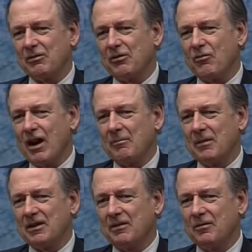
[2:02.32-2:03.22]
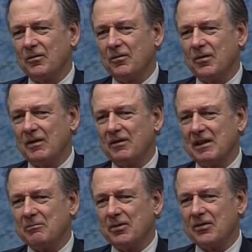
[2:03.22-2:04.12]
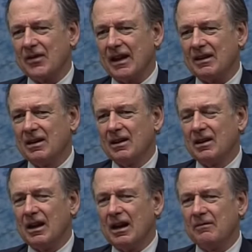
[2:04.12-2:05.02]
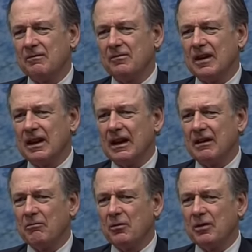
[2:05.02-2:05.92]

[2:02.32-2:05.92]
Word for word: requirement that 15% of uh,